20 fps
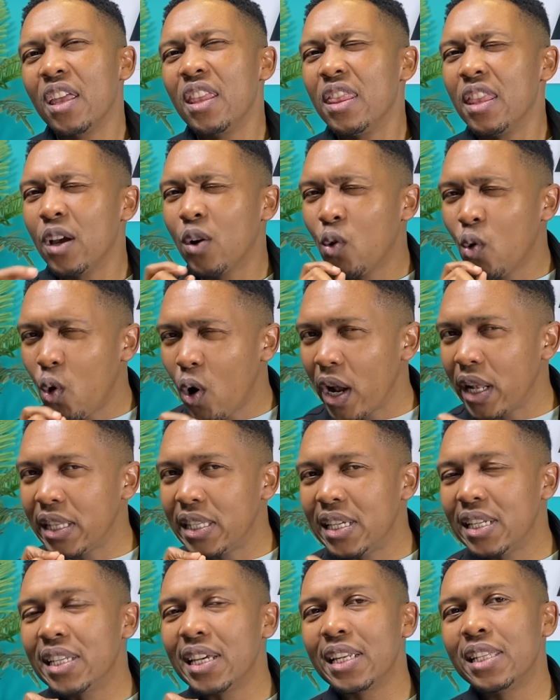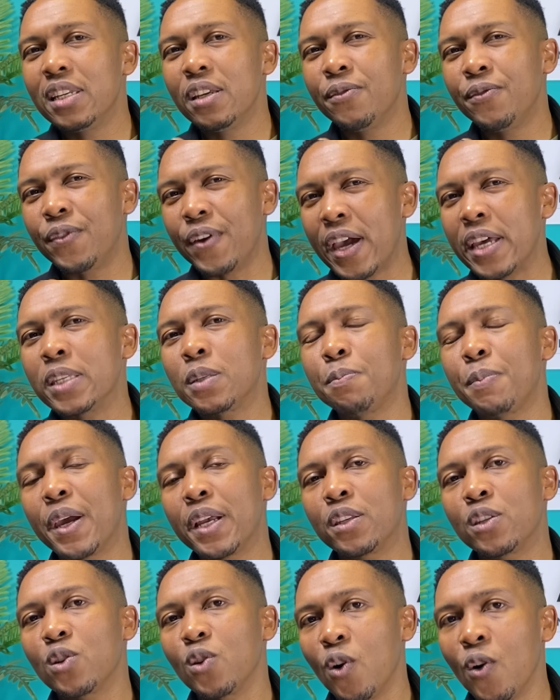The quantitative
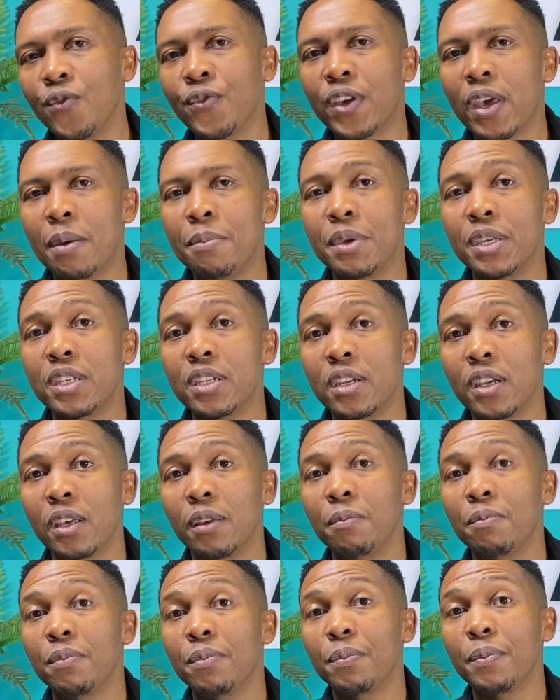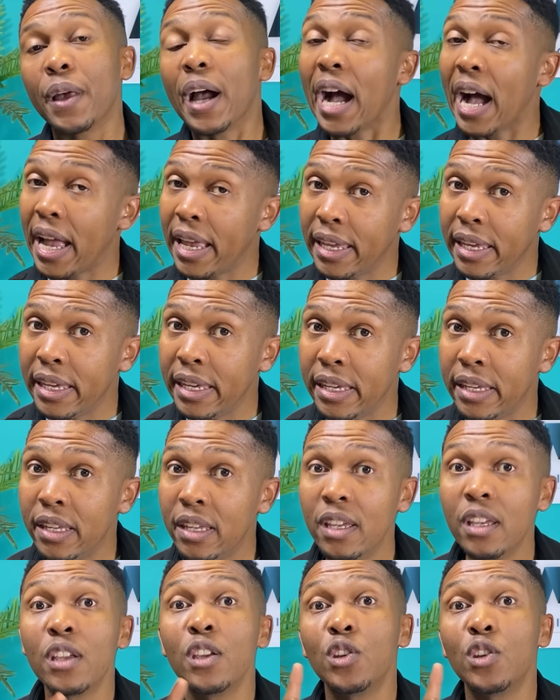aspects of chemistry, i.e.